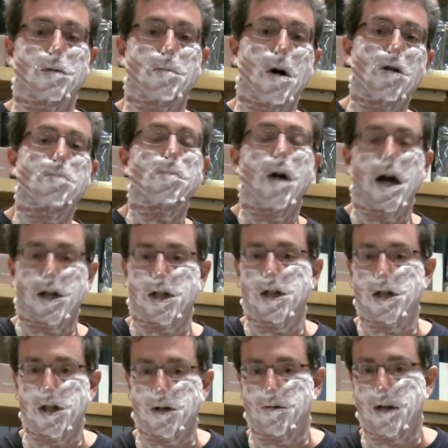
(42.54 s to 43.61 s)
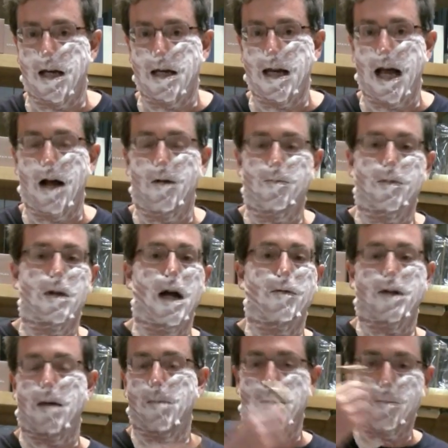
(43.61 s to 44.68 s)
both processes are done now. I've
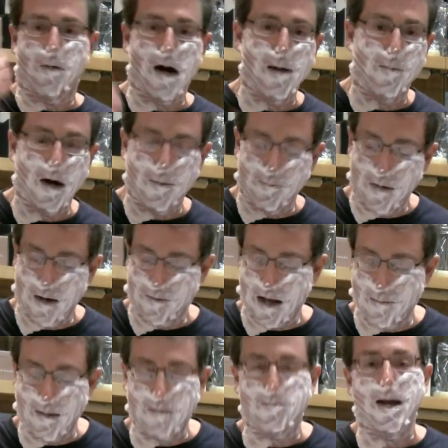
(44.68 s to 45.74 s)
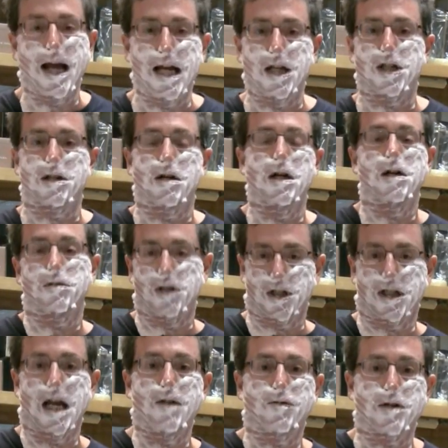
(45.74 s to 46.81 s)
got my primer up. I've got my paste to
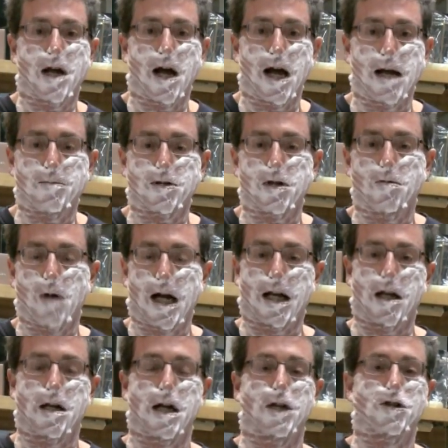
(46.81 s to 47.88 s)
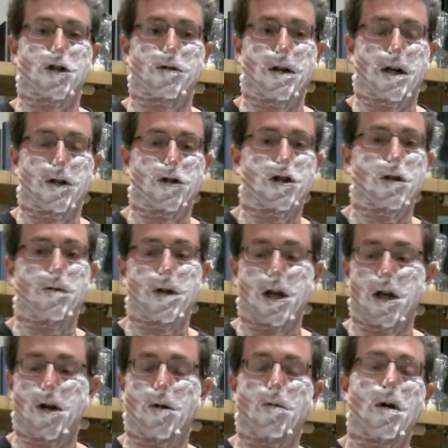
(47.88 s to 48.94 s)
save time so I can concentrate on showing
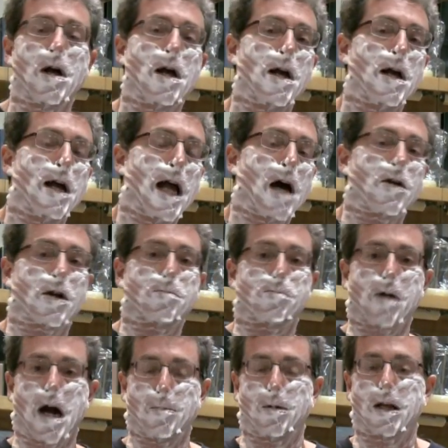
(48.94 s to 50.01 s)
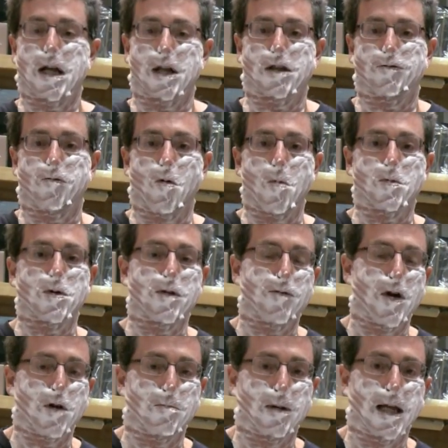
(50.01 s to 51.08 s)
you how to properly cut the forms with a
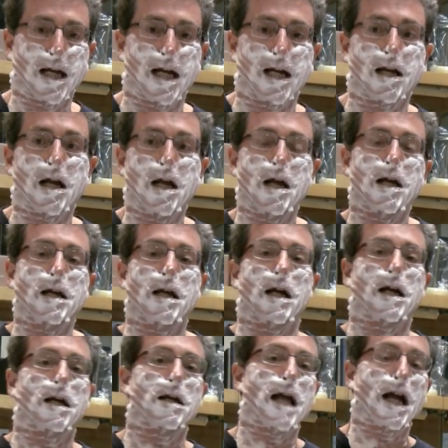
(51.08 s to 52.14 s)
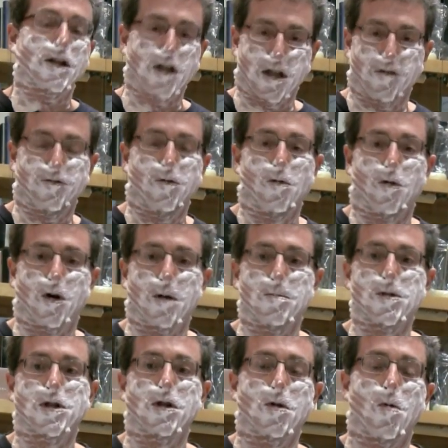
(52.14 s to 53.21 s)
feather blade, exit the
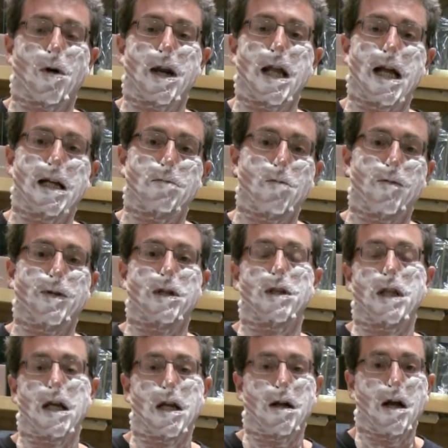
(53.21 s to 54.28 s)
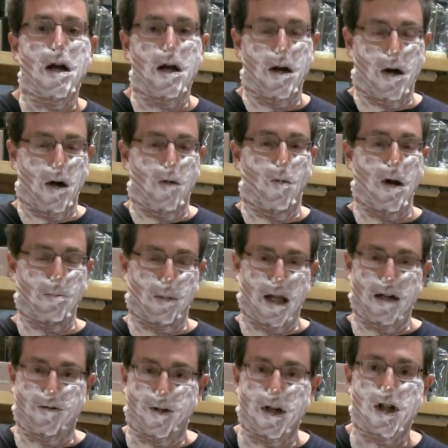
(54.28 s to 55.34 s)
forms, go on ahead and move into the wet
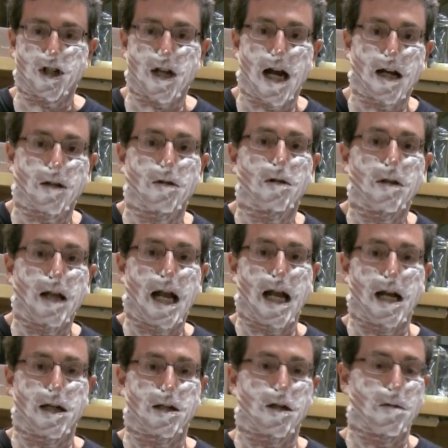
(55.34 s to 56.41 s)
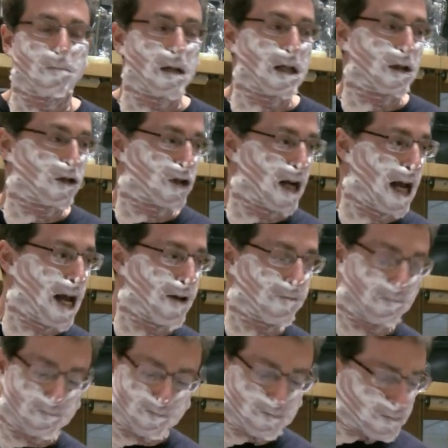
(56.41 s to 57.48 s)
blade finish cycle and complete the shave.